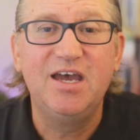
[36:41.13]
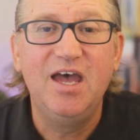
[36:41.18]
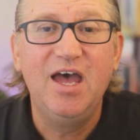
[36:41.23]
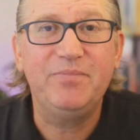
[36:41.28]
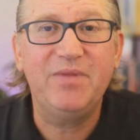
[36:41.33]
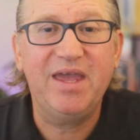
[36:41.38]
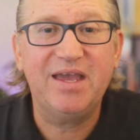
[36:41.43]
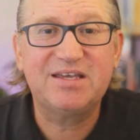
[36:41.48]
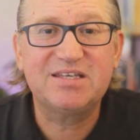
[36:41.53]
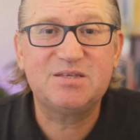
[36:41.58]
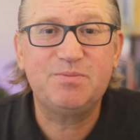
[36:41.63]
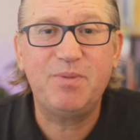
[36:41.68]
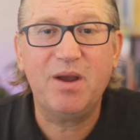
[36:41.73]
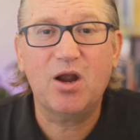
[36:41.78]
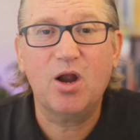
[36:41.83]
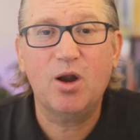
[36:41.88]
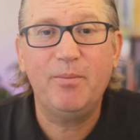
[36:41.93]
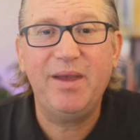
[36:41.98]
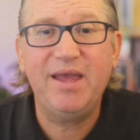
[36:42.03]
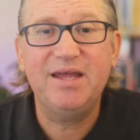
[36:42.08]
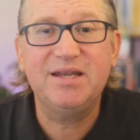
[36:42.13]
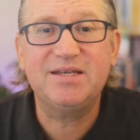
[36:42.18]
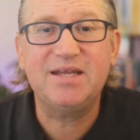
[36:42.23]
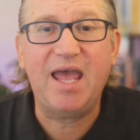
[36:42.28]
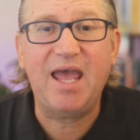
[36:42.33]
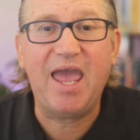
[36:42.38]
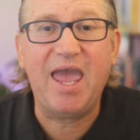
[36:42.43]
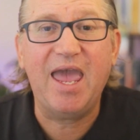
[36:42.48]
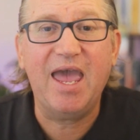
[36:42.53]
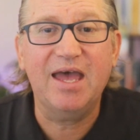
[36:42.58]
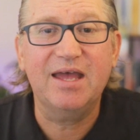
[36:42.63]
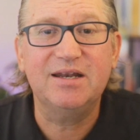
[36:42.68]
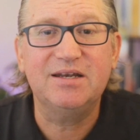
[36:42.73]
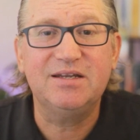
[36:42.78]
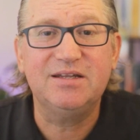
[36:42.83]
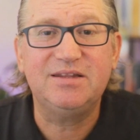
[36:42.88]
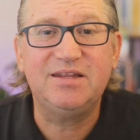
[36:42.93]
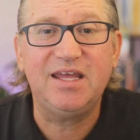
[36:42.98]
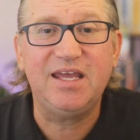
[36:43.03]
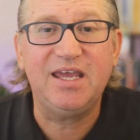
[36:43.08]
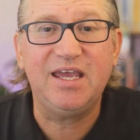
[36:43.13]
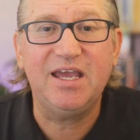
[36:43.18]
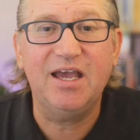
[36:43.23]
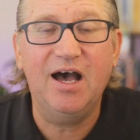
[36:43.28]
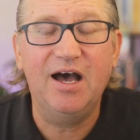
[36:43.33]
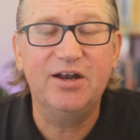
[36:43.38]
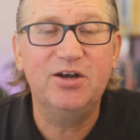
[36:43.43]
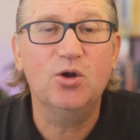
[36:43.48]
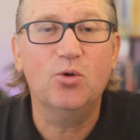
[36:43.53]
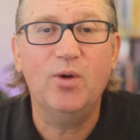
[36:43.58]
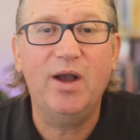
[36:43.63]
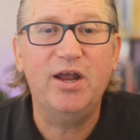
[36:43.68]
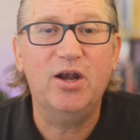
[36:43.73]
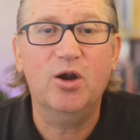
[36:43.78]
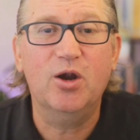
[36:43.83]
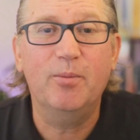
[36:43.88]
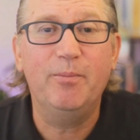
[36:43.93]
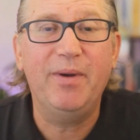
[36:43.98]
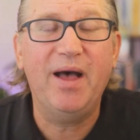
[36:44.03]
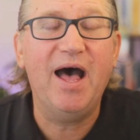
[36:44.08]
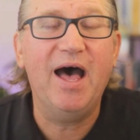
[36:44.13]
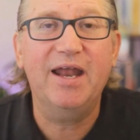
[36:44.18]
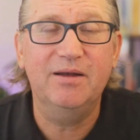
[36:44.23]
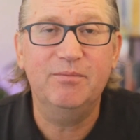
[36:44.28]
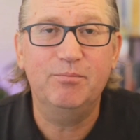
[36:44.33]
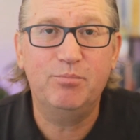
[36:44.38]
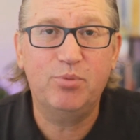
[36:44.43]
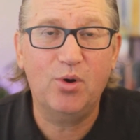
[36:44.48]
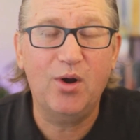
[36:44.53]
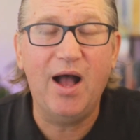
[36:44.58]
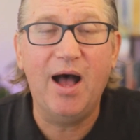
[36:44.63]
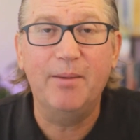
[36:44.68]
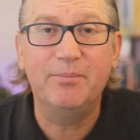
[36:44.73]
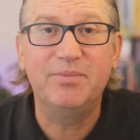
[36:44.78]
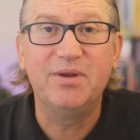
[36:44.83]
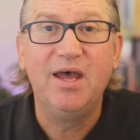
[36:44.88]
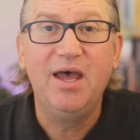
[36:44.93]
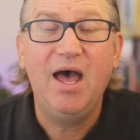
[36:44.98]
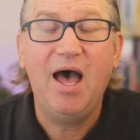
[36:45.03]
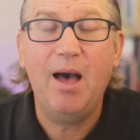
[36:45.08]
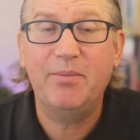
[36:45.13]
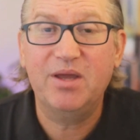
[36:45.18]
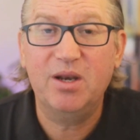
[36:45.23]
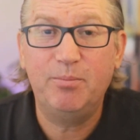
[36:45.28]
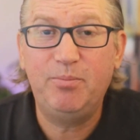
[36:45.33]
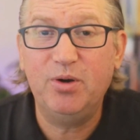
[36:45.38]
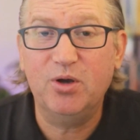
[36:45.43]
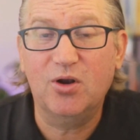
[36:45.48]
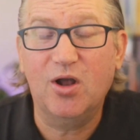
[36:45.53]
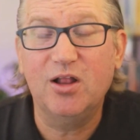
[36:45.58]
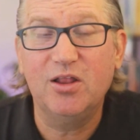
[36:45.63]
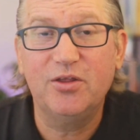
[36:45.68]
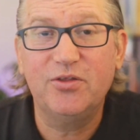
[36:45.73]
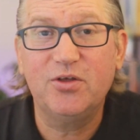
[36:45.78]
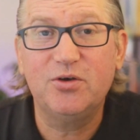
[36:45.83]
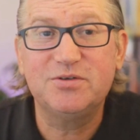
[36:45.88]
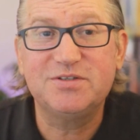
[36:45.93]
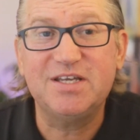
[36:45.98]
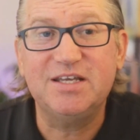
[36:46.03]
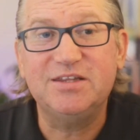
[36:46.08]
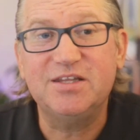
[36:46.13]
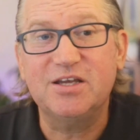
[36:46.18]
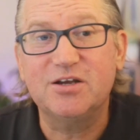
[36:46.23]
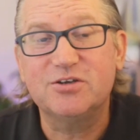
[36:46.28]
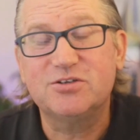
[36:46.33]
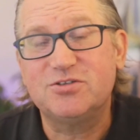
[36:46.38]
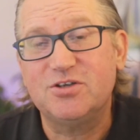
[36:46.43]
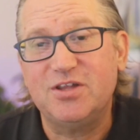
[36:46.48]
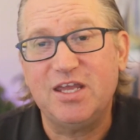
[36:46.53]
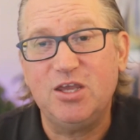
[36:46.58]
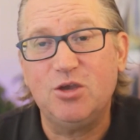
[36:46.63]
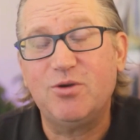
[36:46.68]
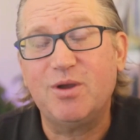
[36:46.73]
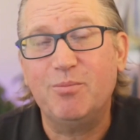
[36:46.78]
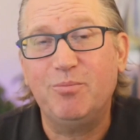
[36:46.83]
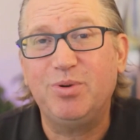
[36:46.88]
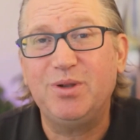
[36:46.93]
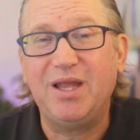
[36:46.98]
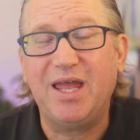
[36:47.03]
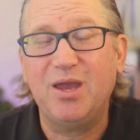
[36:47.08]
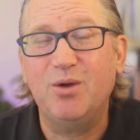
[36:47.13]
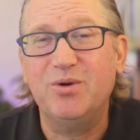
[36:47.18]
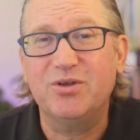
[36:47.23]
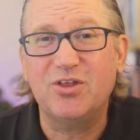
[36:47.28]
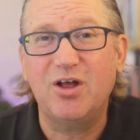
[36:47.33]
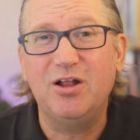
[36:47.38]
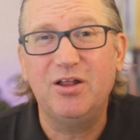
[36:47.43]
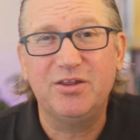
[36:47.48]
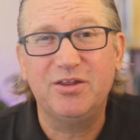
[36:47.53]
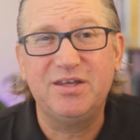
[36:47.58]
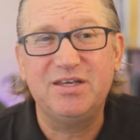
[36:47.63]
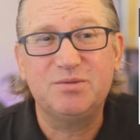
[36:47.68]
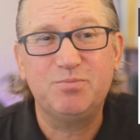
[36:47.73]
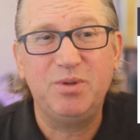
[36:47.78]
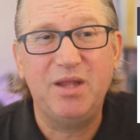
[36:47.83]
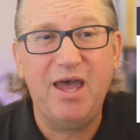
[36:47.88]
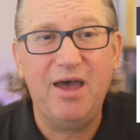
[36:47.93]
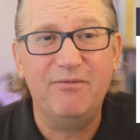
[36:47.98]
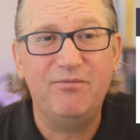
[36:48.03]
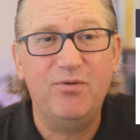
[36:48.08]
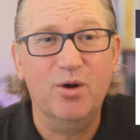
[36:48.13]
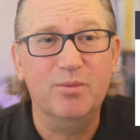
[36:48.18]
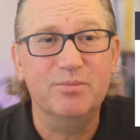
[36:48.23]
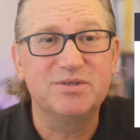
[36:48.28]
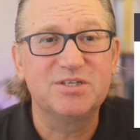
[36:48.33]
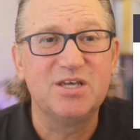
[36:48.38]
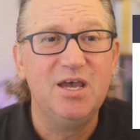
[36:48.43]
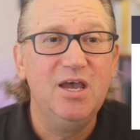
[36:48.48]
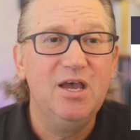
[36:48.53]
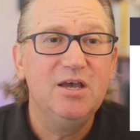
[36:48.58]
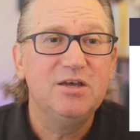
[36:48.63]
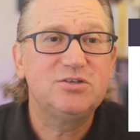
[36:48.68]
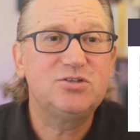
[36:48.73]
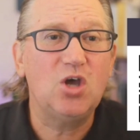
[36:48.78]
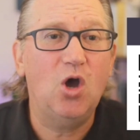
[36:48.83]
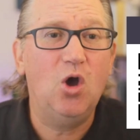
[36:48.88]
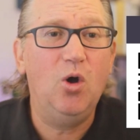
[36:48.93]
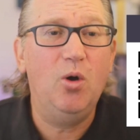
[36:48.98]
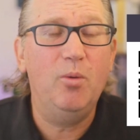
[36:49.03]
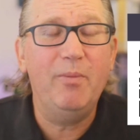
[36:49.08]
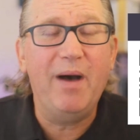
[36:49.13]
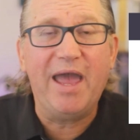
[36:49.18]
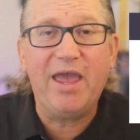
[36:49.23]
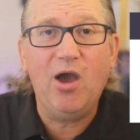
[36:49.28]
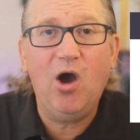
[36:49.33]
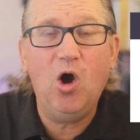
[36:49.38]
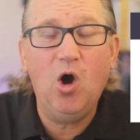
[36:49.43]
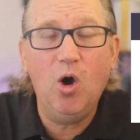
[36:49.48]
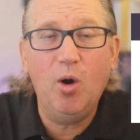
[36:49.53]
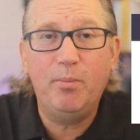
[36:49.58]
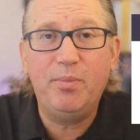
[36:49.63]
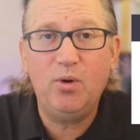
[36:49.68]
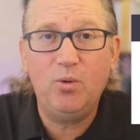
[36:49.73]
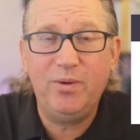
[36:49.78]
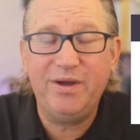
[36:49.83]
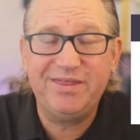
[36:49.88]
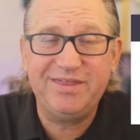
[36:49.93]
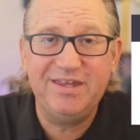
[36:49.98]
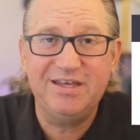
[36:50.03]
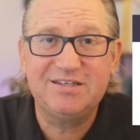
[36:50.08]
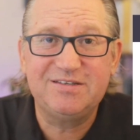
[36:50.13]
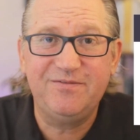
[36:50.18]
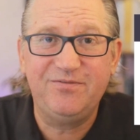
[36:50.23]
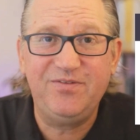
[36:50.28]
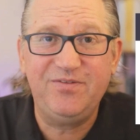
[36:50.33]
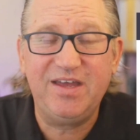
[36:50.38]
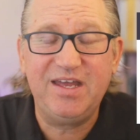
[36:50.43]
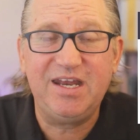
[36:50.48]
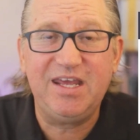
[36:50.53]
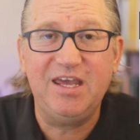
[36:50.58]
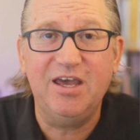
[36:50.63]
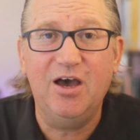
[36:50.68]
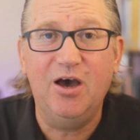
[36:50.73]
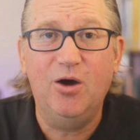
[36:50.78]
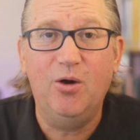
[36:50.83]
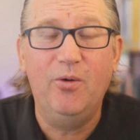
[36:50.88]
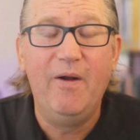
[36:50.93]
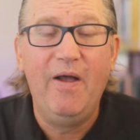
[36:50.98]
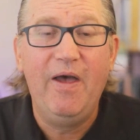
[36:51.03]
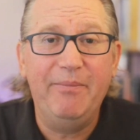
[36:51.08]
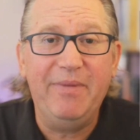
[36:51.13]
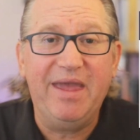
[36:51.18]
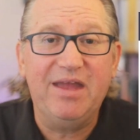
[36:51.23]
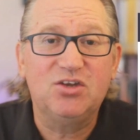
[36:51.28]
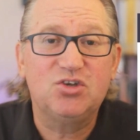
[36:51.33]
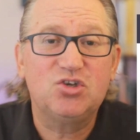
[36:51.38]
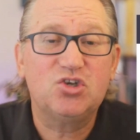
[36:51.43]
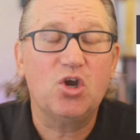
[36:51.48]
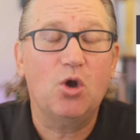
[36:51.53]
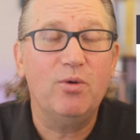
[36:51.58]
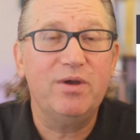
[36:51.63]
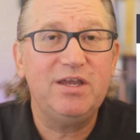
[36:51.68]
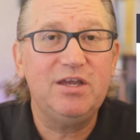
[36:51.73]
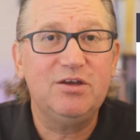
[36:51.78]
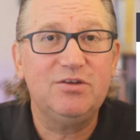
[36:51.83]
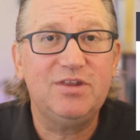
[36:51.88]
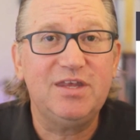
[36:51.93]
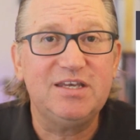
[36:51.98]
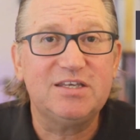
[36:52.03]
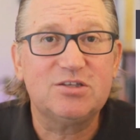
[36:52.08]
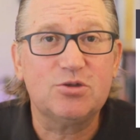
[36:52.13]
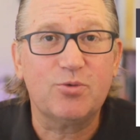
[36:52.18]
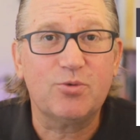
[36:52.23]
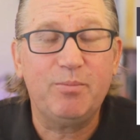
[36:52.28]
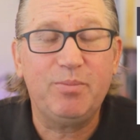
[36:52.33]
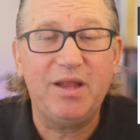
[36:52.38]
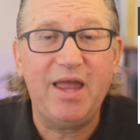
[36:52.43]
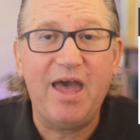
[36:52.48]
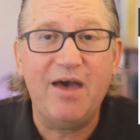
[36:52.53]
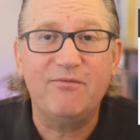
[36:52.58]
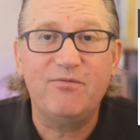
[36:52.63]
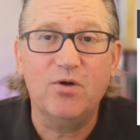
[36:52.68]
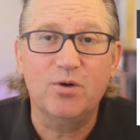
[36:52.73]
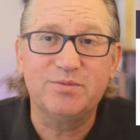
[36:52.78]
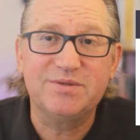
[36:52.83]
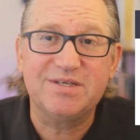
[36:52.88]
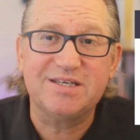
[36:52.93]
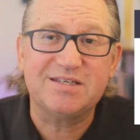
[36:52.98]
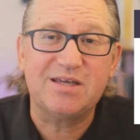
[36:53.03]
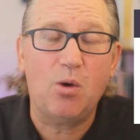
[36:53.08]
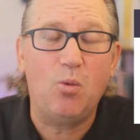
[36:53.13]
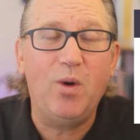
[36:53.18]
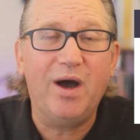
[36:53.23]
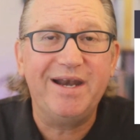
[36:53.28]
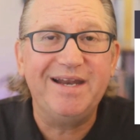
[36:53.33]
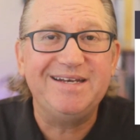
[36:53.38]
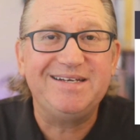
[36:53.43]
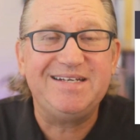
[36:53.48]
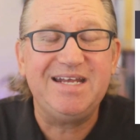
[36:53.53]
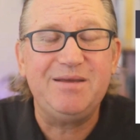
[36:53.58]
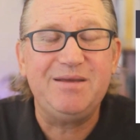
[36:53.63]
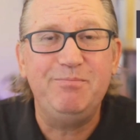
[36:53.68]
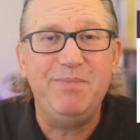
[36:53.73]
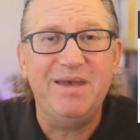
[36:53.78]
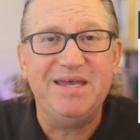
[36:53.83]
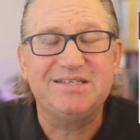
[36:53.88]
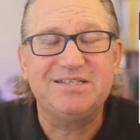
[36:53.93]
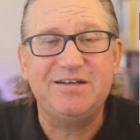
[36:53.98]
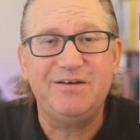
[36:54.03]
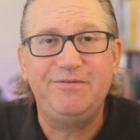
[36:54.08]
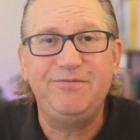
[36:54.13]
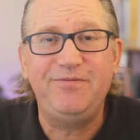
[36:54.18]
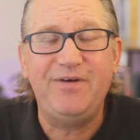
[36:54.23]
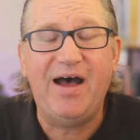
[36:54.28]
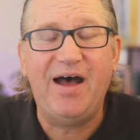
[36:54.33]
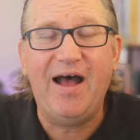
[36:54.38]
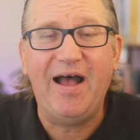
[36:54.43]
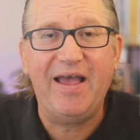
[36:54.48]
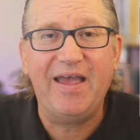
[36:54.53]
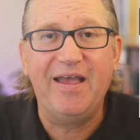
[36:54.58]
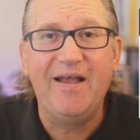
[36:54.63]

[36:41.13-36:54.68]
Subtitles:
experiment, and the underwriter bot prompt. I'm going to put all of those in there so that you can play with all of these platforms. So my hope with this video and showing you these 3 platforms is I want to demystify